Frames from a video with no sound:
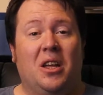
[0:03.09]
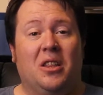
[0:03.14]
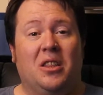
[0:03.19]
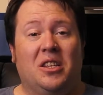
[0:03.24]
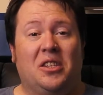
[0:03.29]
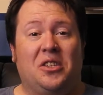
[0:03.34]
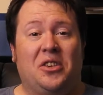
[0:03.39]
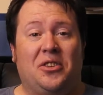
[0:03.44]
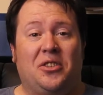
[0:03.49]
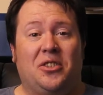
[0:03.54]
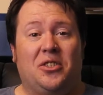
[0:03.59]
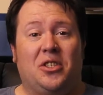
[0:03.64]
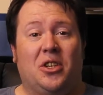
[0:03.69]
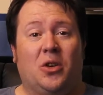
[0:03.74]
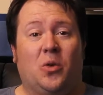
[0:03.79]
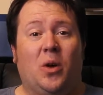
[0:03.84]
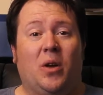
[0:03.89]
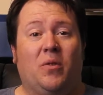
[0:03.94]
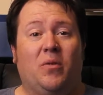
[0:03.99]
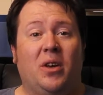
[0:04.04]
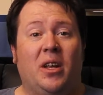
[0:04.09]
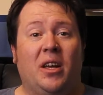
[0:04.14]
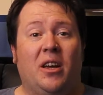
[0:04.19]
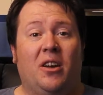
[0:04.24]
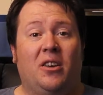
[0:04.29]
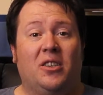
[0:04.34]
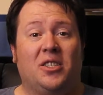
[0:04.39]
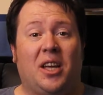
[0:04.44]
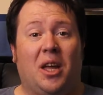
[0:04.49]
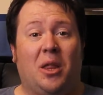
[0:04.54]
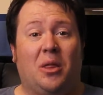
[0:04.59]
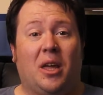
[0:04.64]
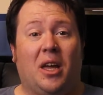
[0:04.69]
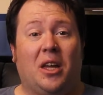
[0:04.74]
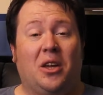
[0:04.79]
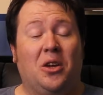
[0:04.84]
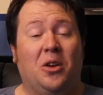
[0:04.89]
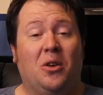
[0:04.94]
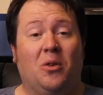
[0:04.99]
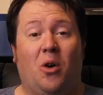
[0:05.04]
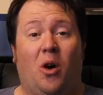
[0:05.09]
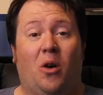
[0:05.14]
This is just a quick video to say thank you.